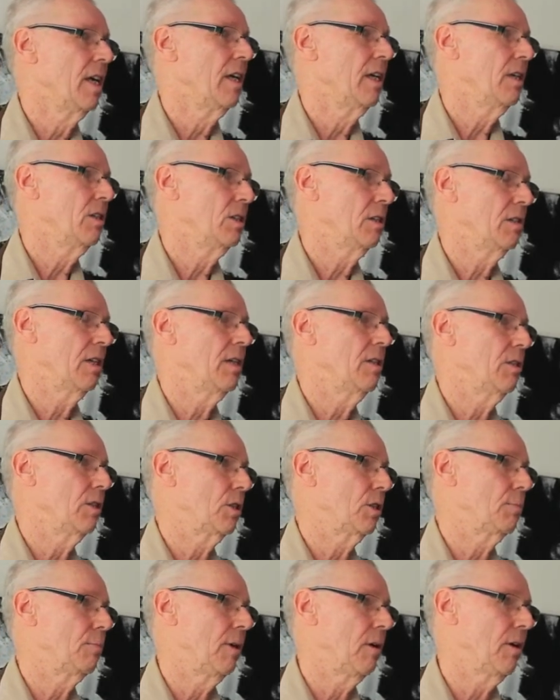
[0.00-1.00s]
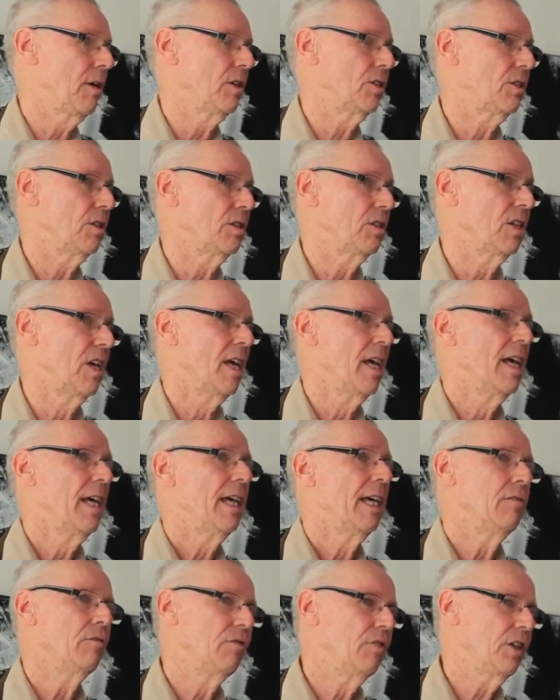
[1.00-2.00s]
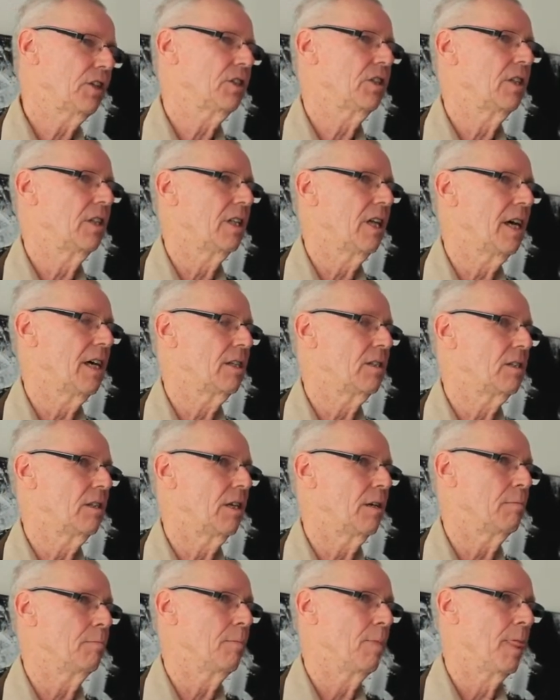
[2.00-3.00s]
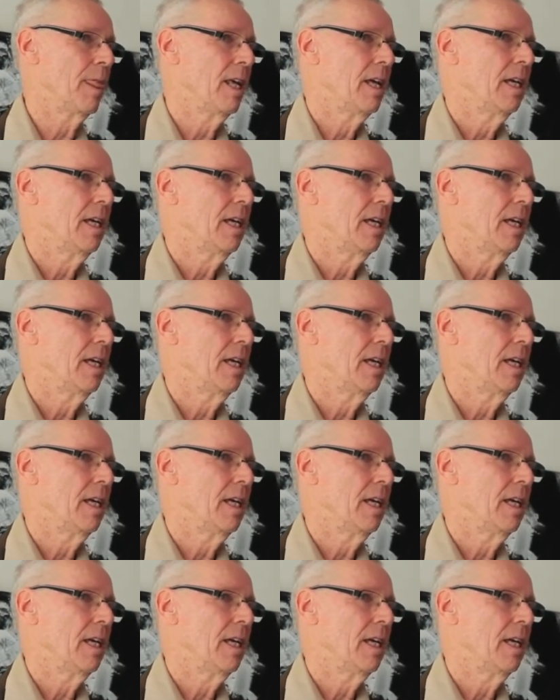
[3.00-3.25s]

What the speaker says: his experiences. He fictionalized them.